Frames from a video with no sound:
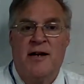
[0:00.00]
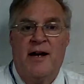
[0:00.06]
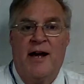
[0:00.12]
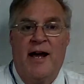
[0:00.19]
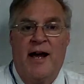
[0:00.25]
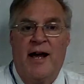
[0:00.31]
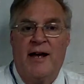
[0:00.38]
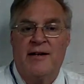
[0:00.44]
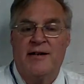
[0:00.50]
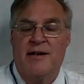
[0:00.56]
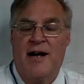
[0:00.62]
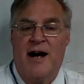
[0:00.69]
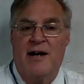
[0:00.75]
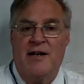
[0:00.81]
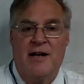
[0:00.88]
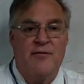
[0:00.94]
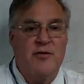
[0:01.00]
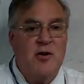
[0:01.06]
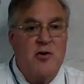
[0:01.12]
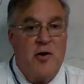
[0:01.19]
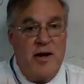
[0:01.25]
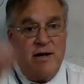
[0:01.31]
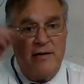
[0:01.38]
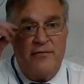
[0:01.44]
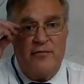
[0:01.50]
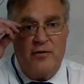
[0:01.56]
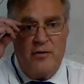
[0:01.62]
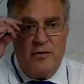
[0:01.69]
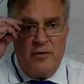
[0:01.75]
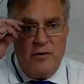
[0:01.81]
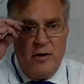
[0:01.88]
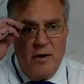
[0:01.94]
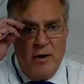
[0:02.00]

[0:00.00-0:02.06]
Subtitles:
and I'll give you credit for